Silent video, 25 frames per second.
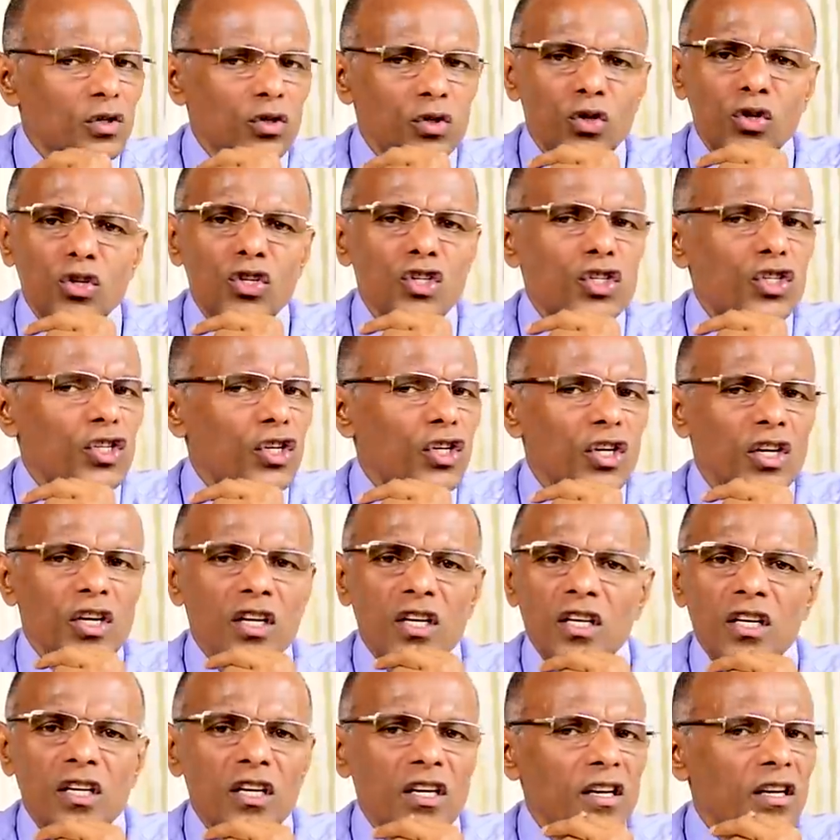
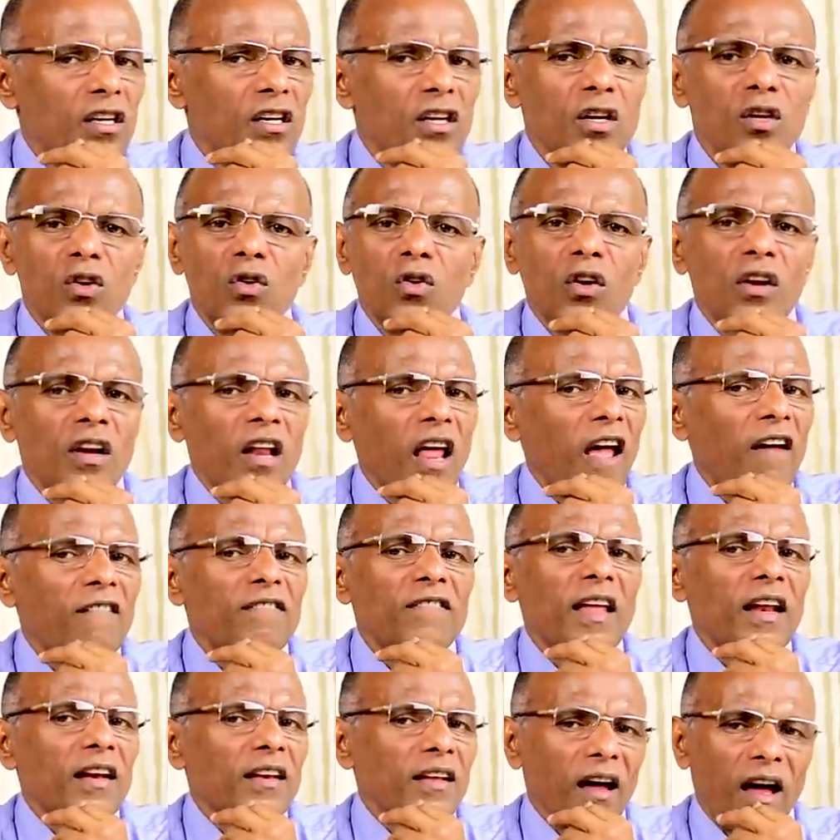judiciary did not
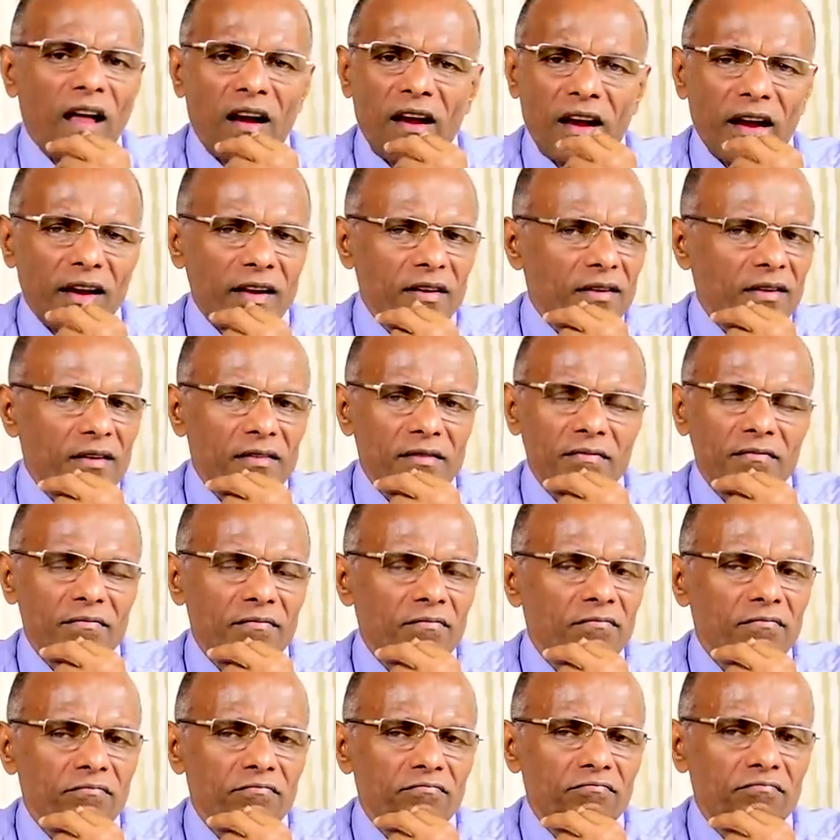have that character.
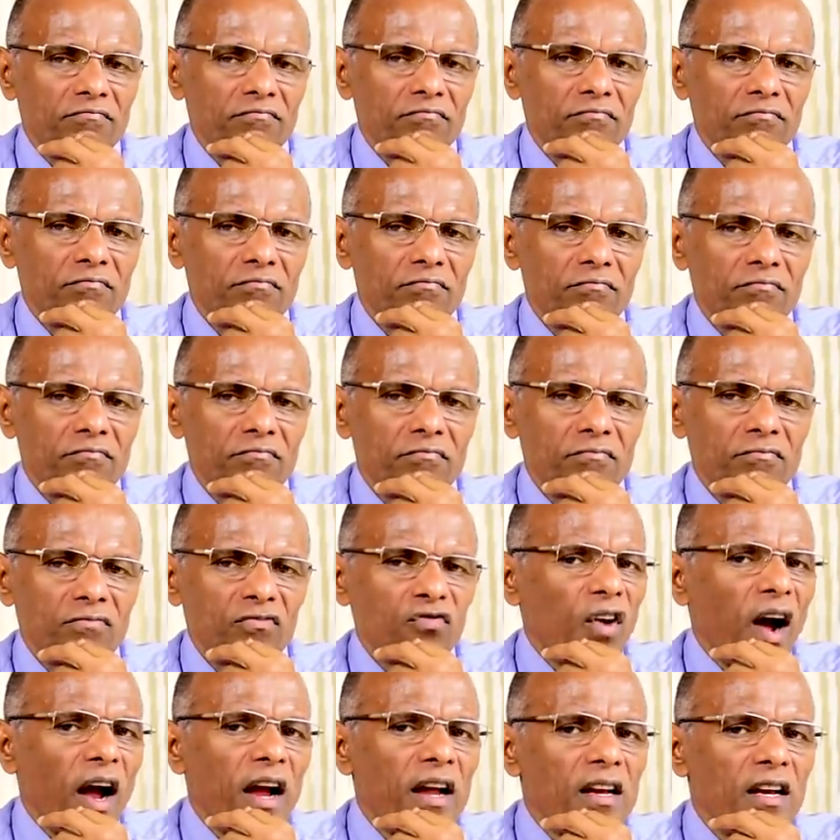
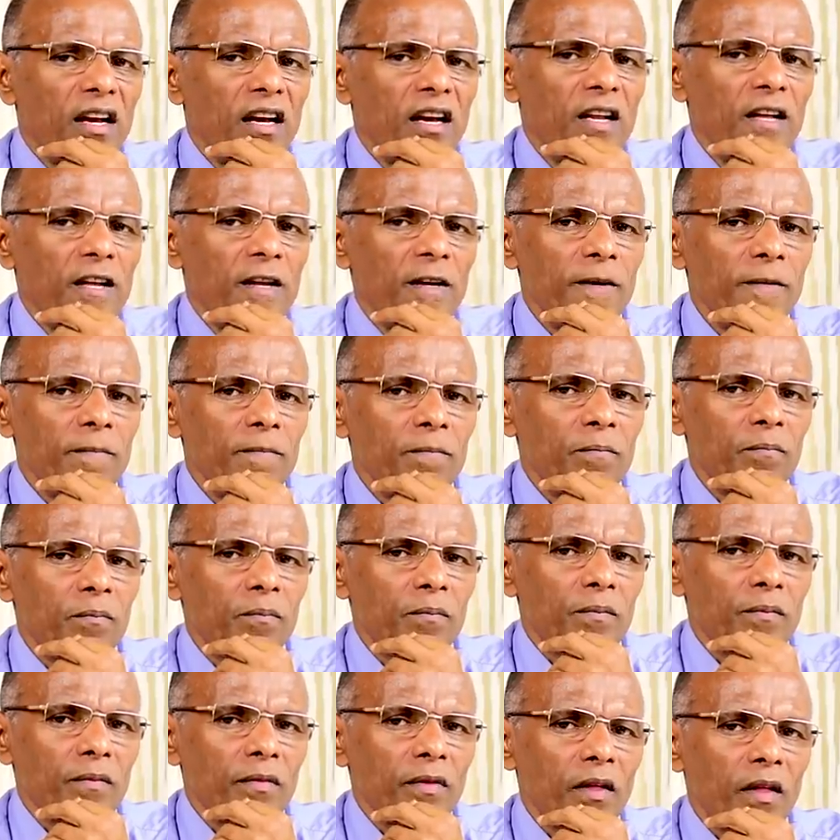Finally,
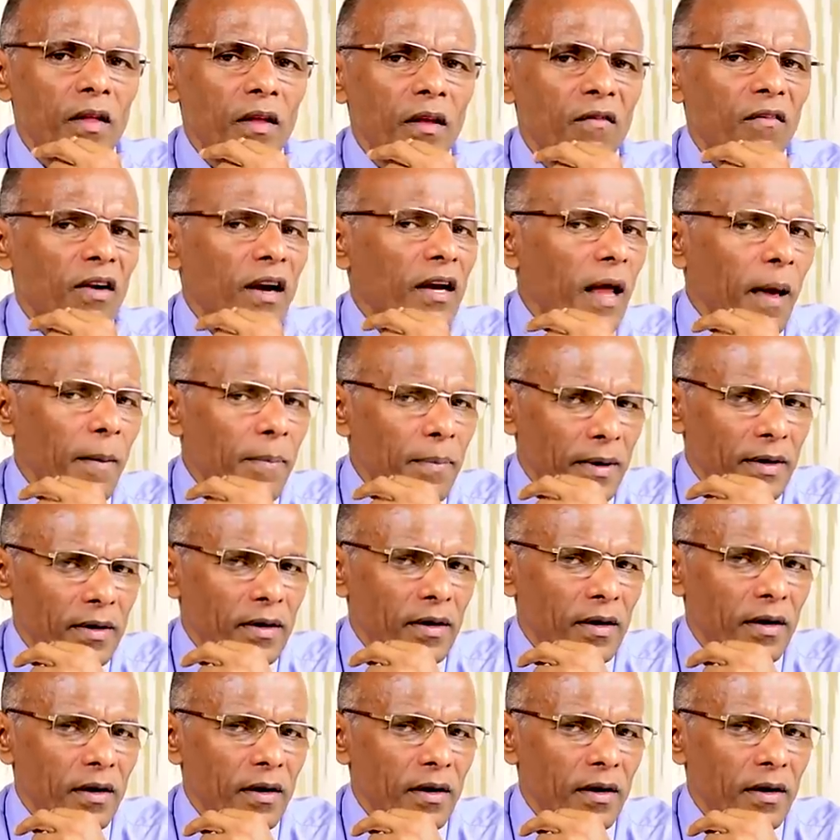what happened?